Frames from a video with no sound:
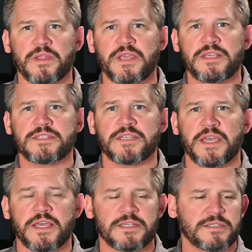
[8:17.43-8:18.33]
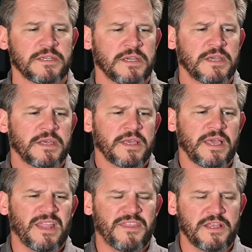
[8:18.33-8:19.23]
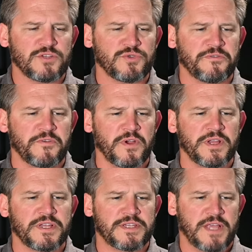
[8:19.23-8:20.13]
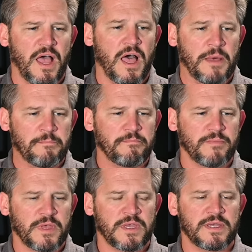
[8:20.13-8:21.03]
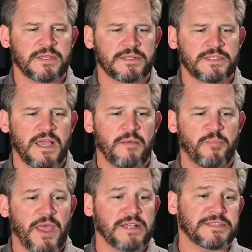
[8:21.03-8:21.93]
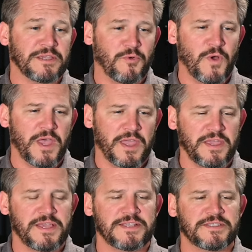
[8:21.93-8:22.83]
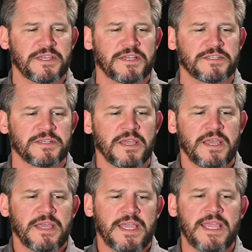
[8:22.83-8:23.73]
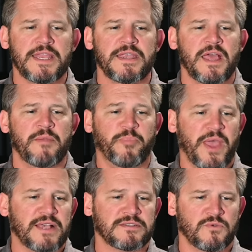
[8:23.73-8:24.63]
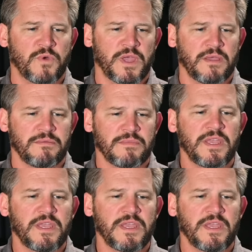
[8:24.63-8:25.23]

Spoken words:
He says, I think he's referring to Tom passing away. He says, "He did not pass away.